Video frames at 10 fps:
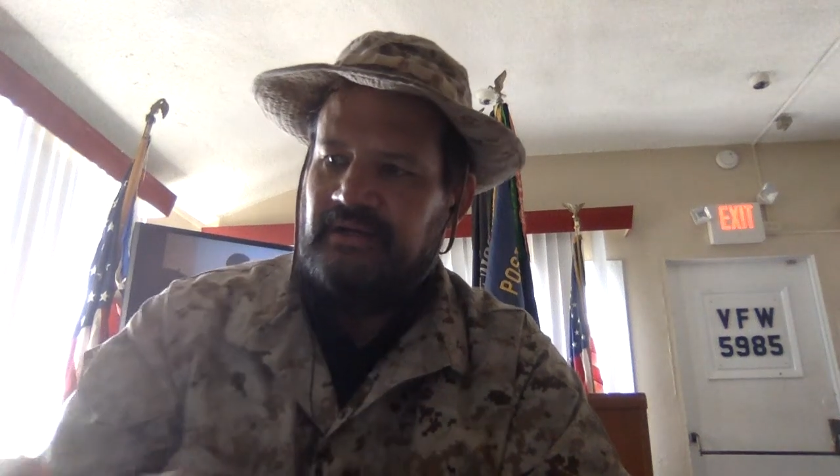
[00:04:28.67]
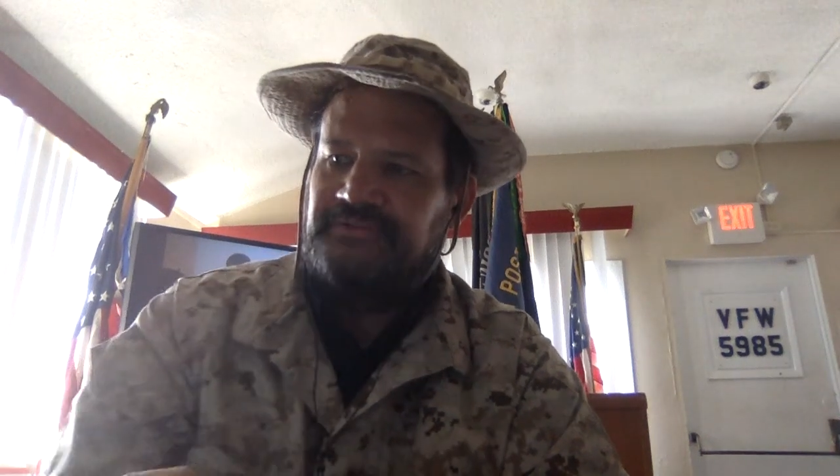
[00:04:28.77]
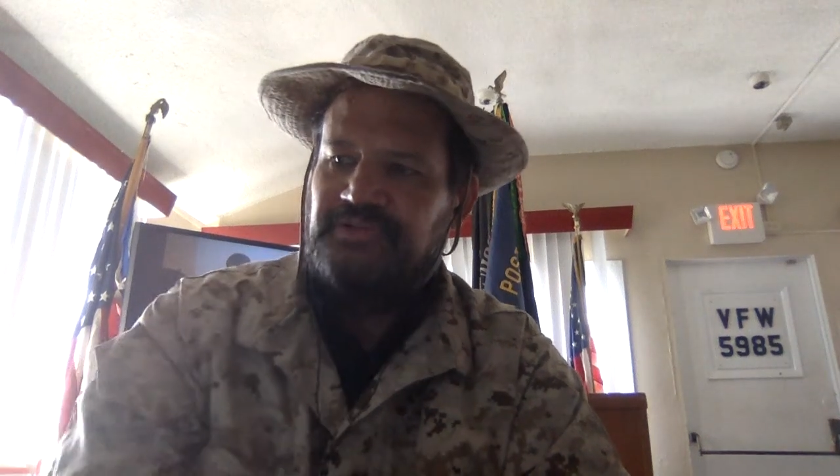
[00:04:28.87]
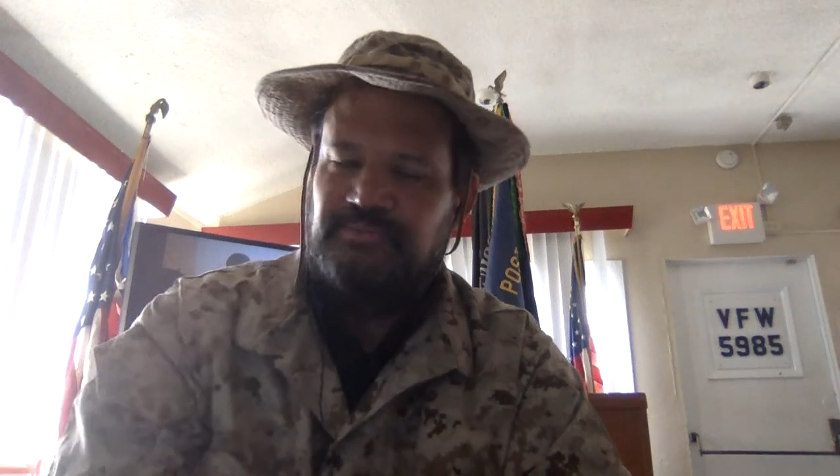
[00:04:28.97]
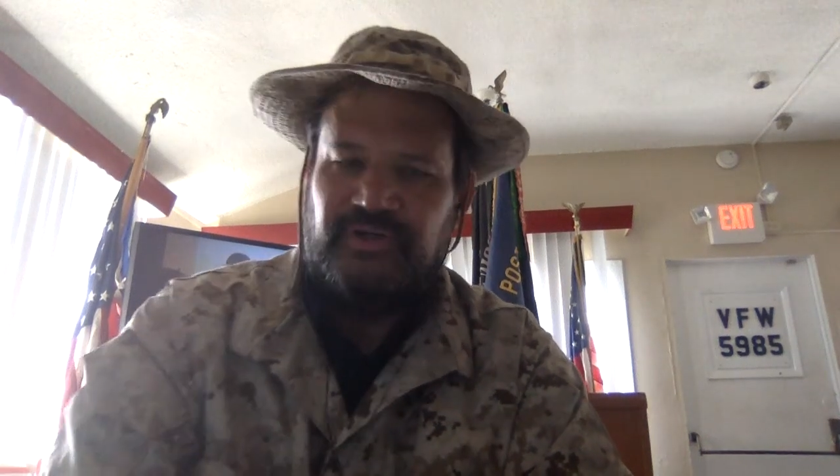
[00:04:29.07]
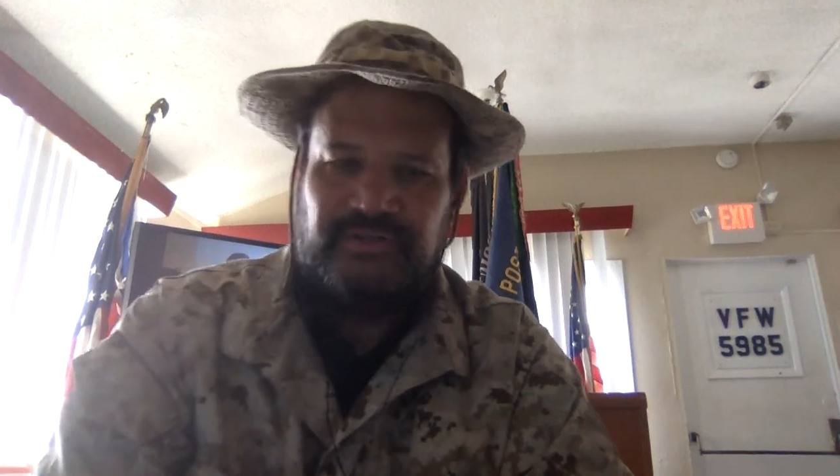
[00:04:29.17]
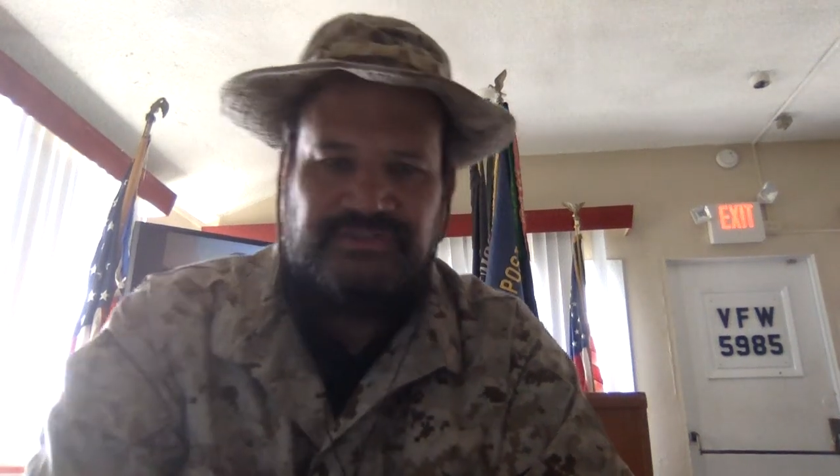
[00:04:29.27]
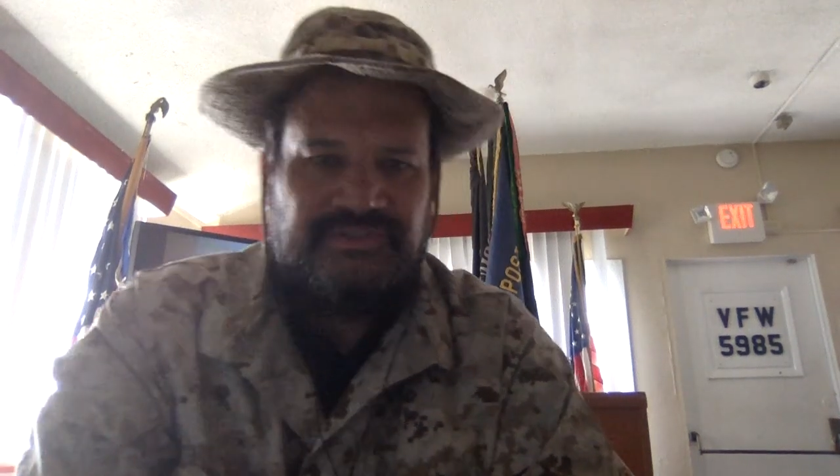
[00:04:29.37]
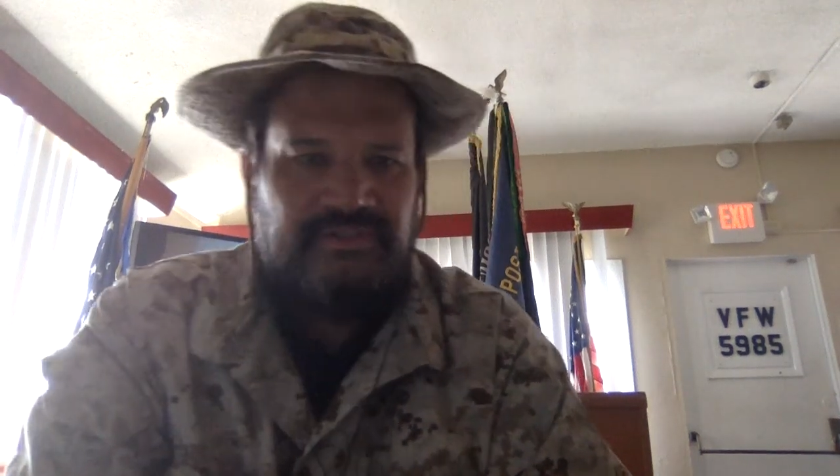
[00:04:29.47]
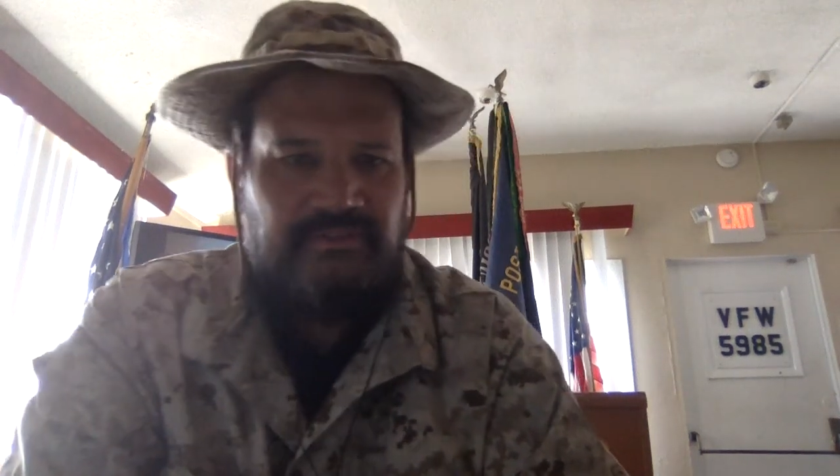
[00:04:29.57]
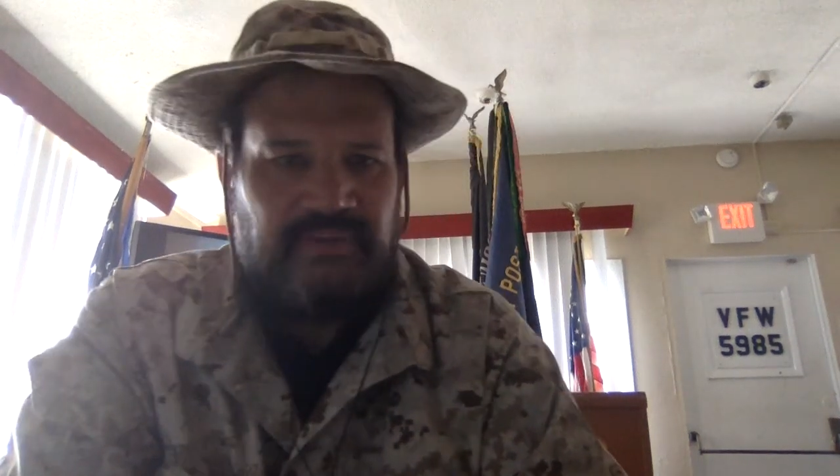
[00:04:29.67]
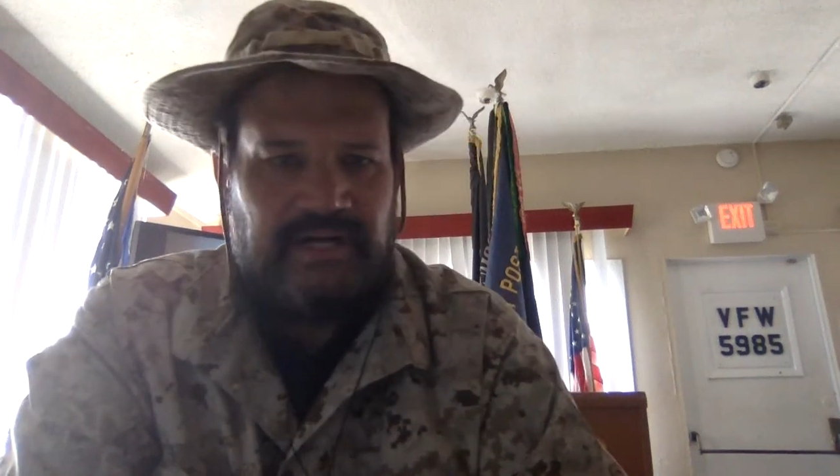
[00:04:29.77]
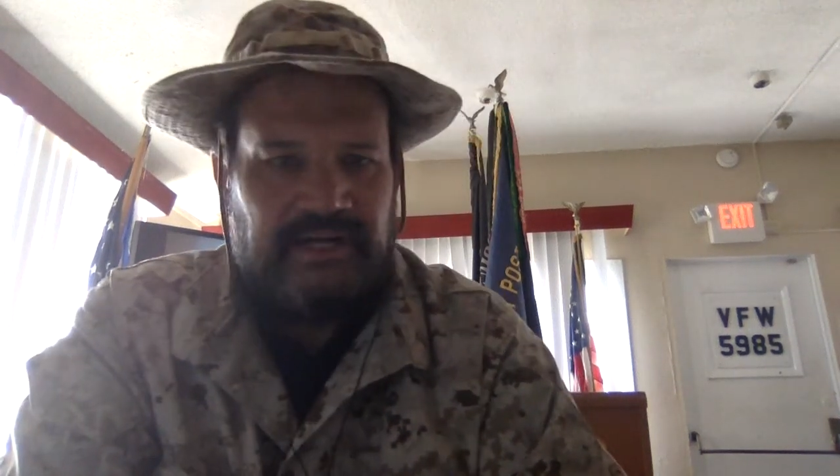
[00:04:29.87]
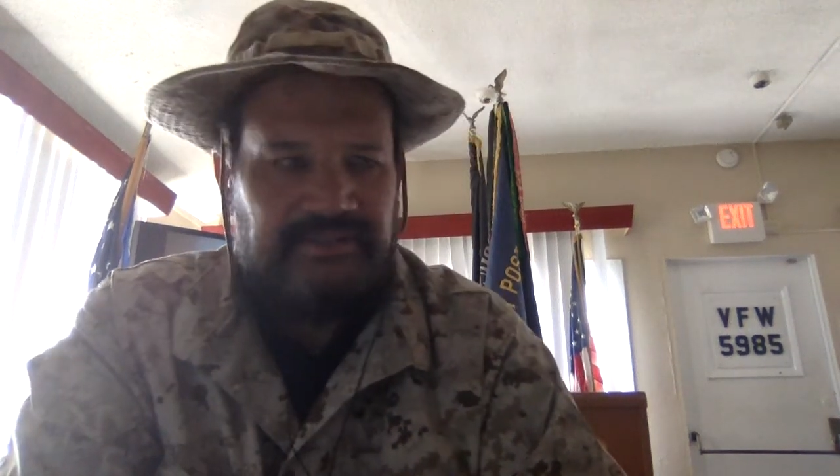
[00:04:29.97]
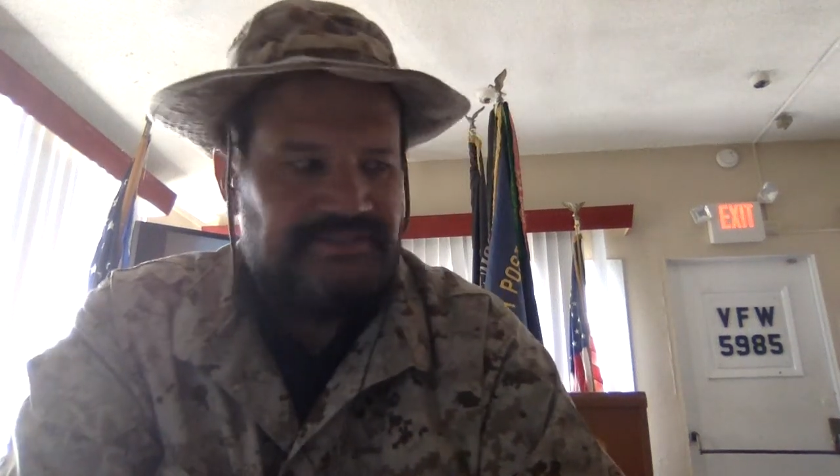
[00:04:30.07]
2 books
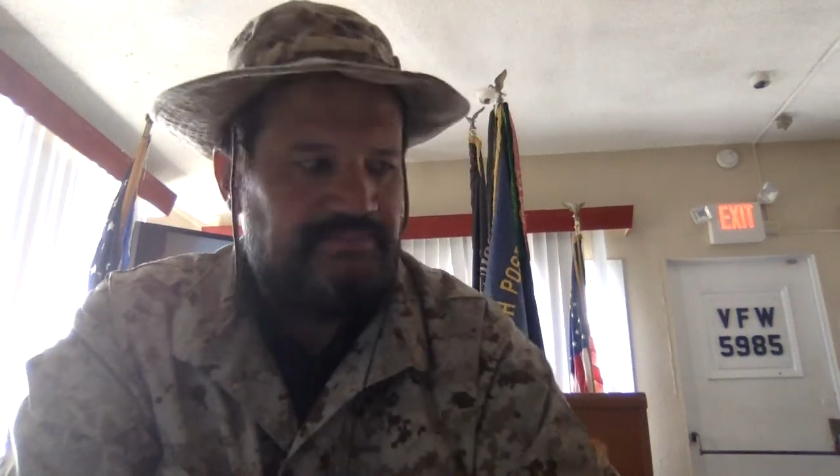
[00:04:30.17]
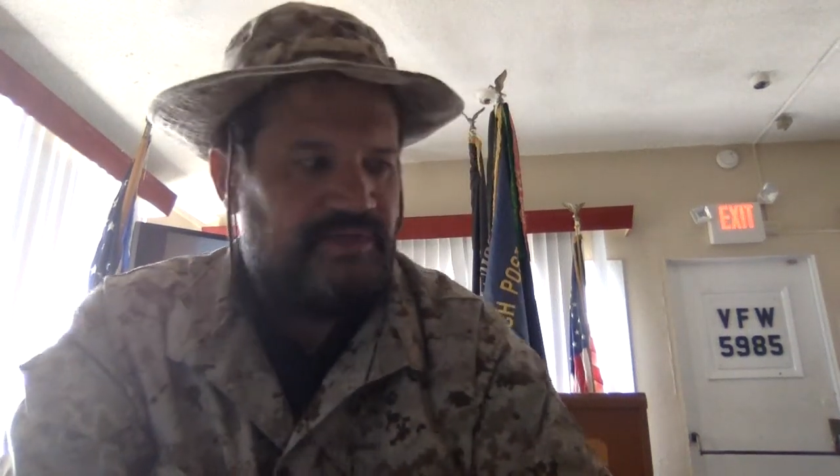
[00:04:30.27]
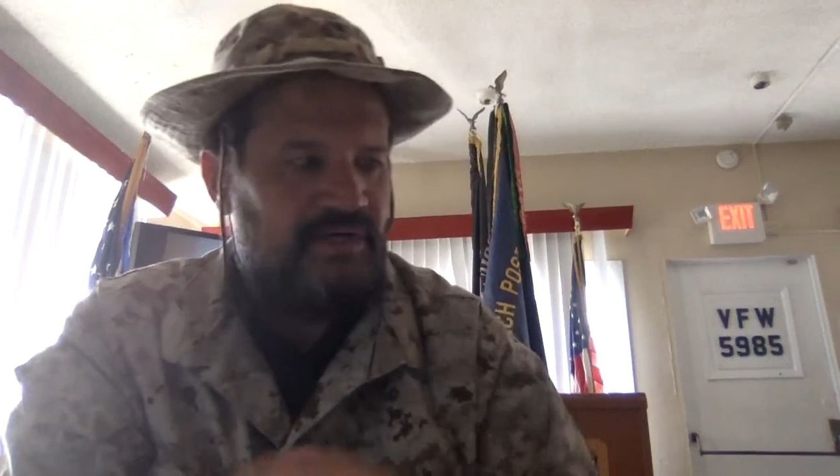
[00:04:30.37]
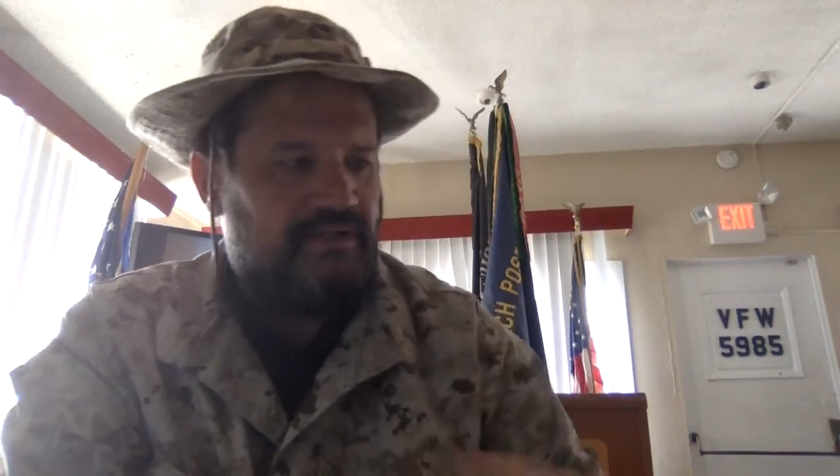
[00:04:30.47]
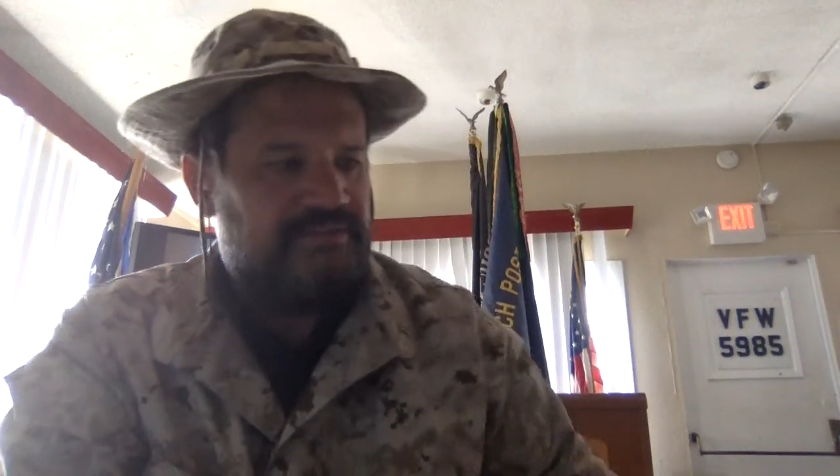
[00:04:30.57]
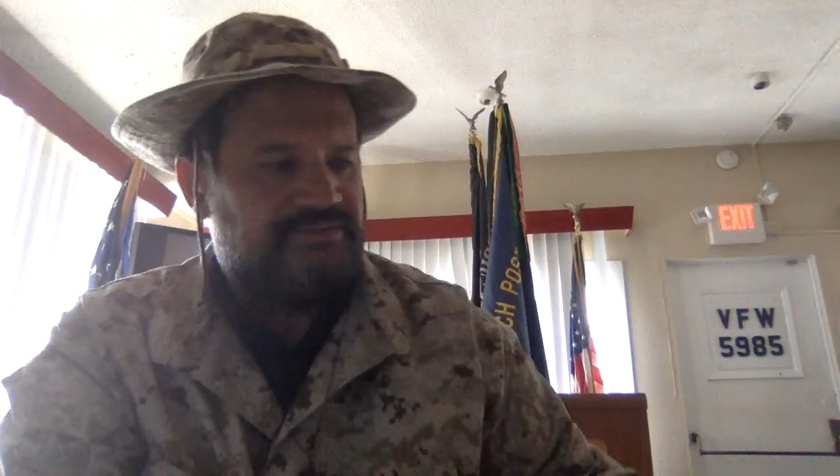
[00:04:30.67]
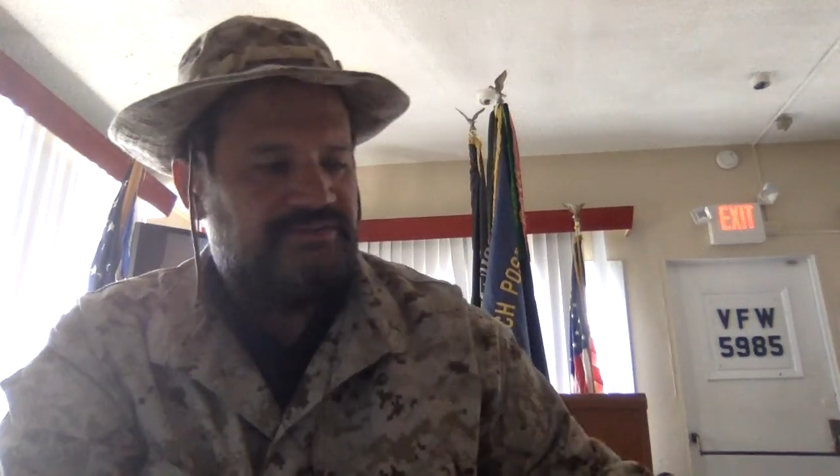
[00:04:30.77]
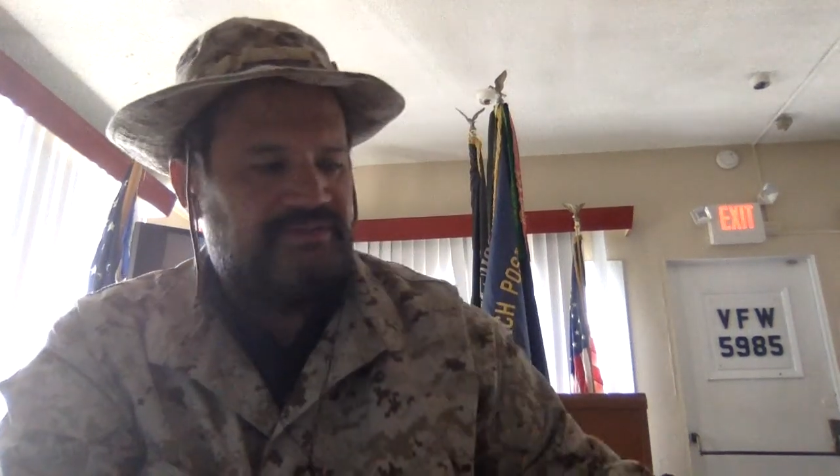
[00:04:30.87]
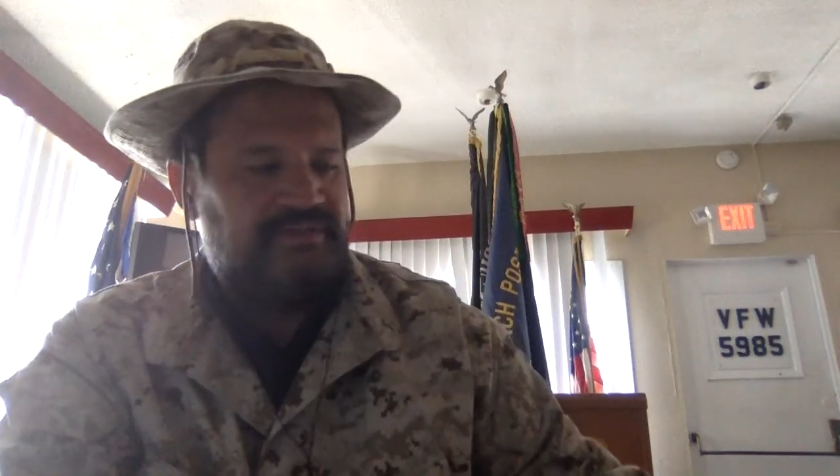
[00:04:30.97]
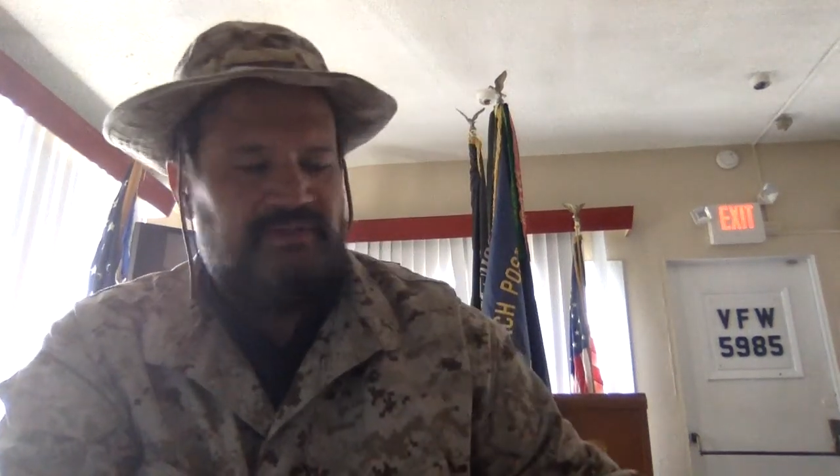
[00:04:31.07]
by Jim Collins,